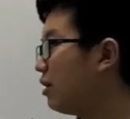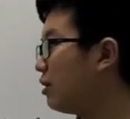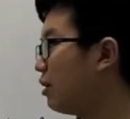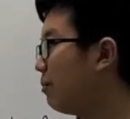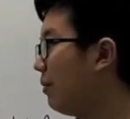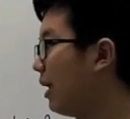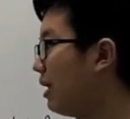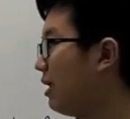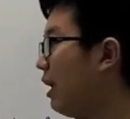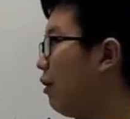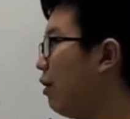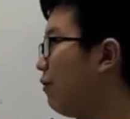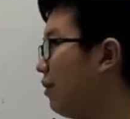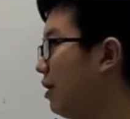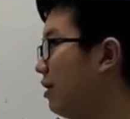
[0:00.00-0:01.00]
But
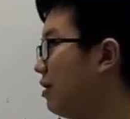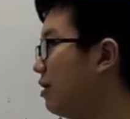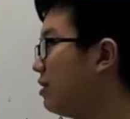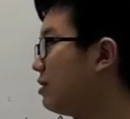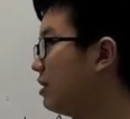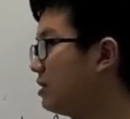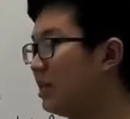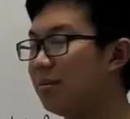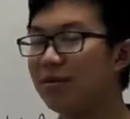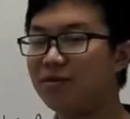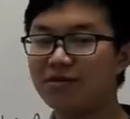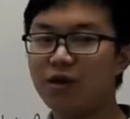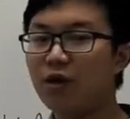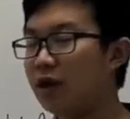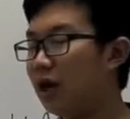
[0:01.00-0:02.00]
however, the same as
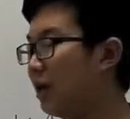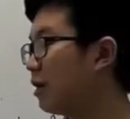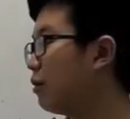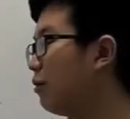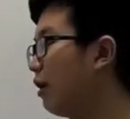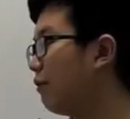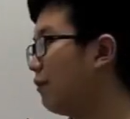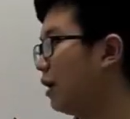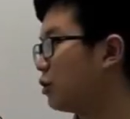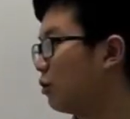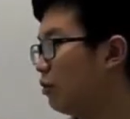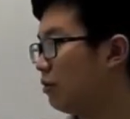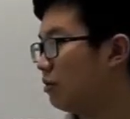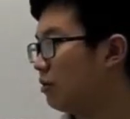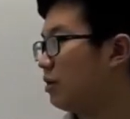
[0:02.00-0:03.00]
all the other graphs that are
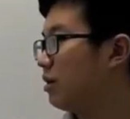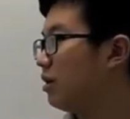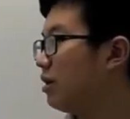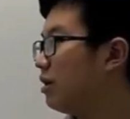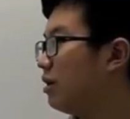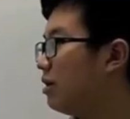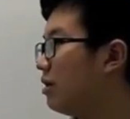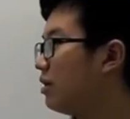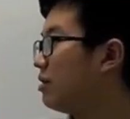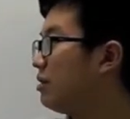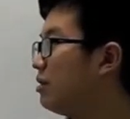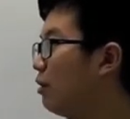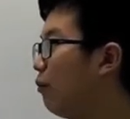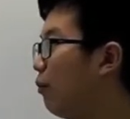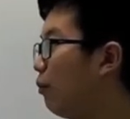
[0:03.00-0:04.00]
shown,
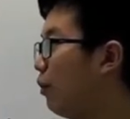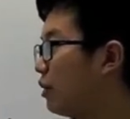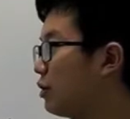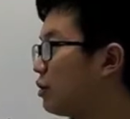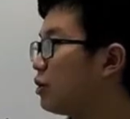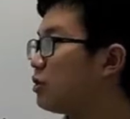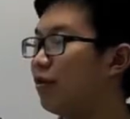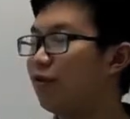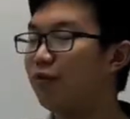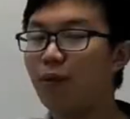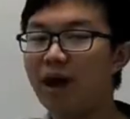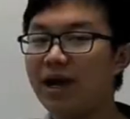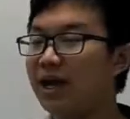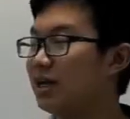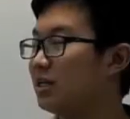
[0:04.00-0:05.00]
the restrictions of
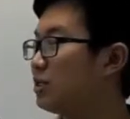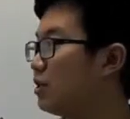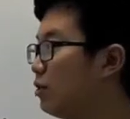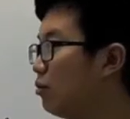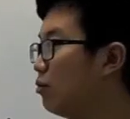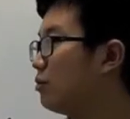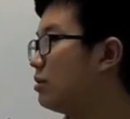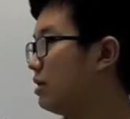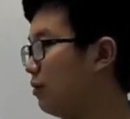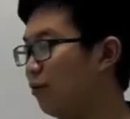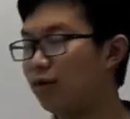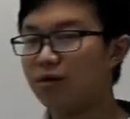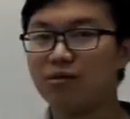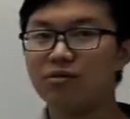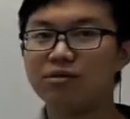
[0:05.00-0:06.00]
y are still
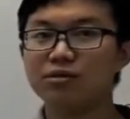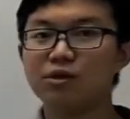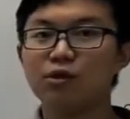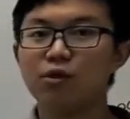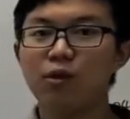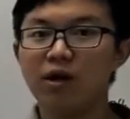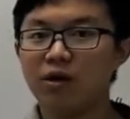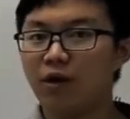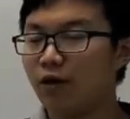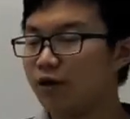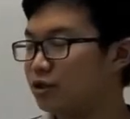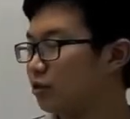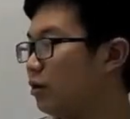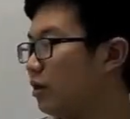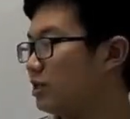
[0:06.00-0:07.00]
0. So the
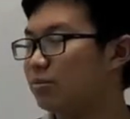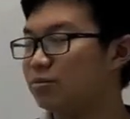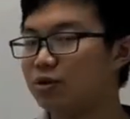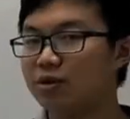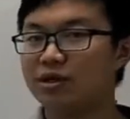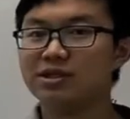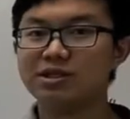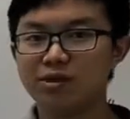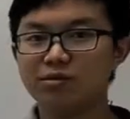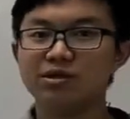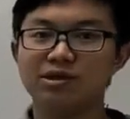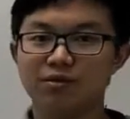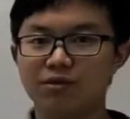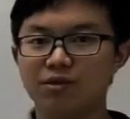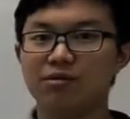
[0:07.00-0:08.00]
horizontal asymptote is still
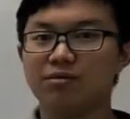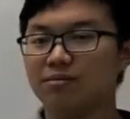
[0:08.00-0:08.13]
0.